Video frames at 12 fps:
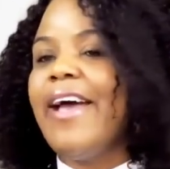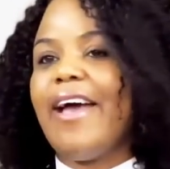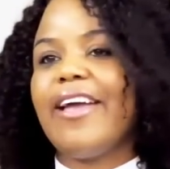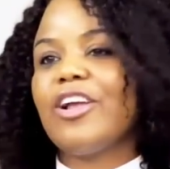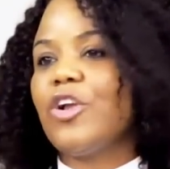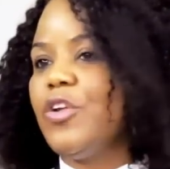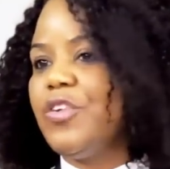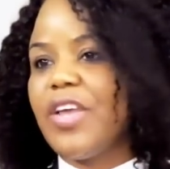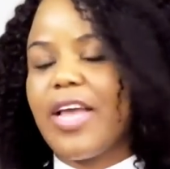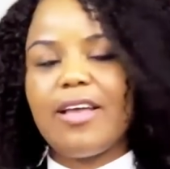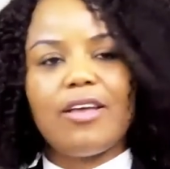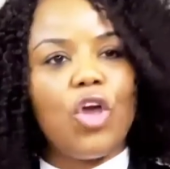
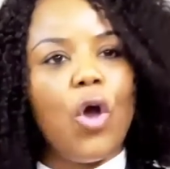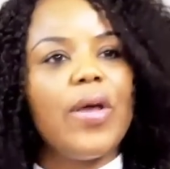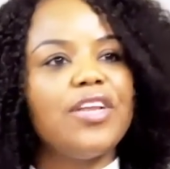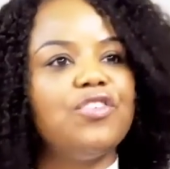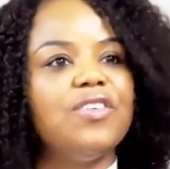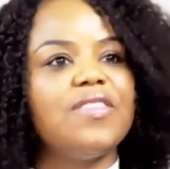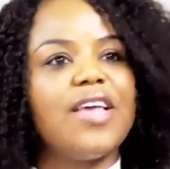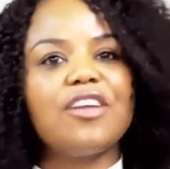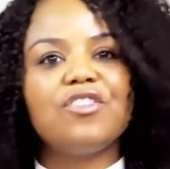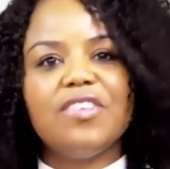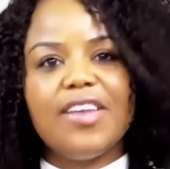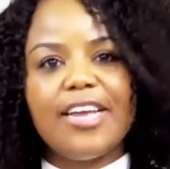including going to ZEC
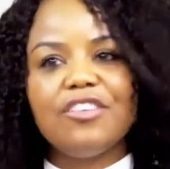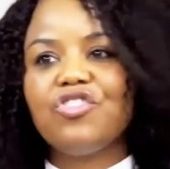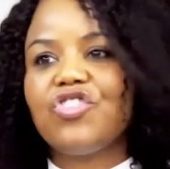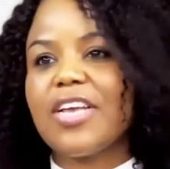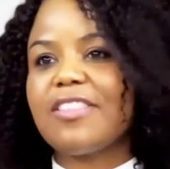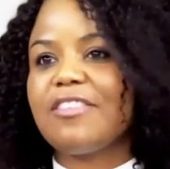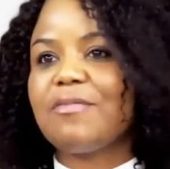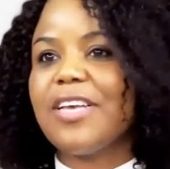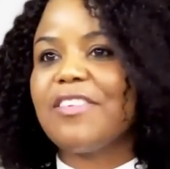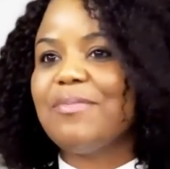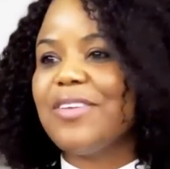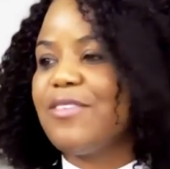today to check the
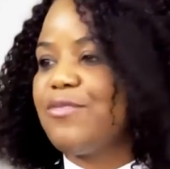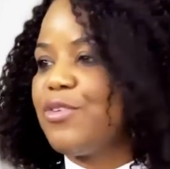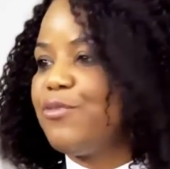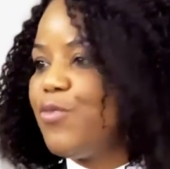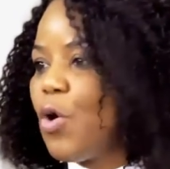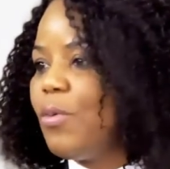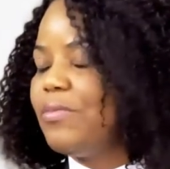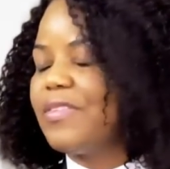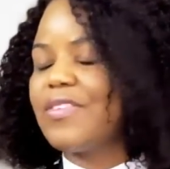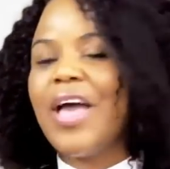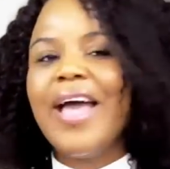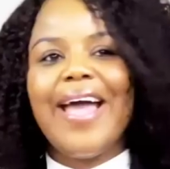specimens of the
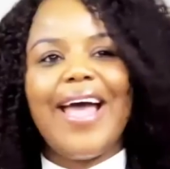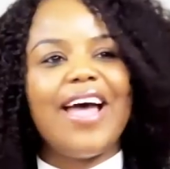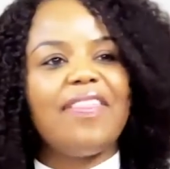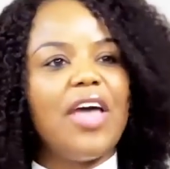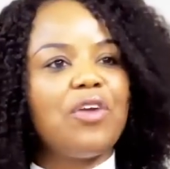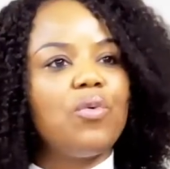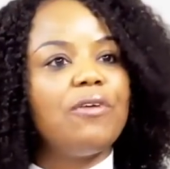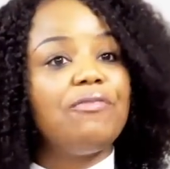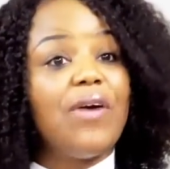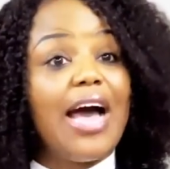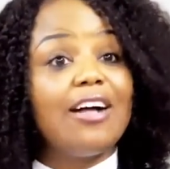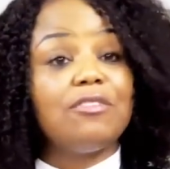forms that were
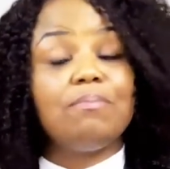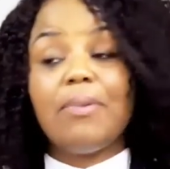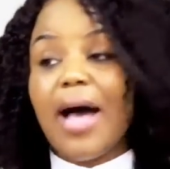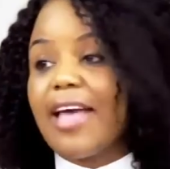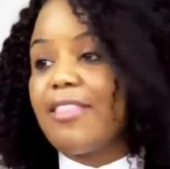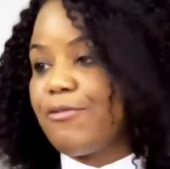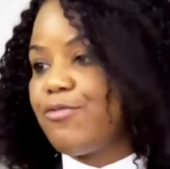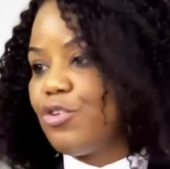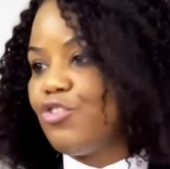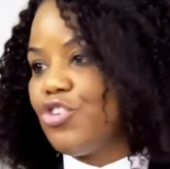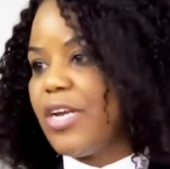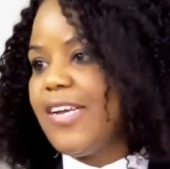filed by the
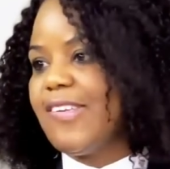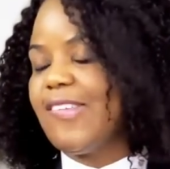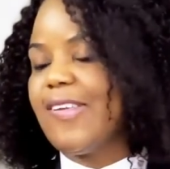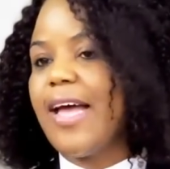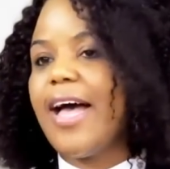fraudulent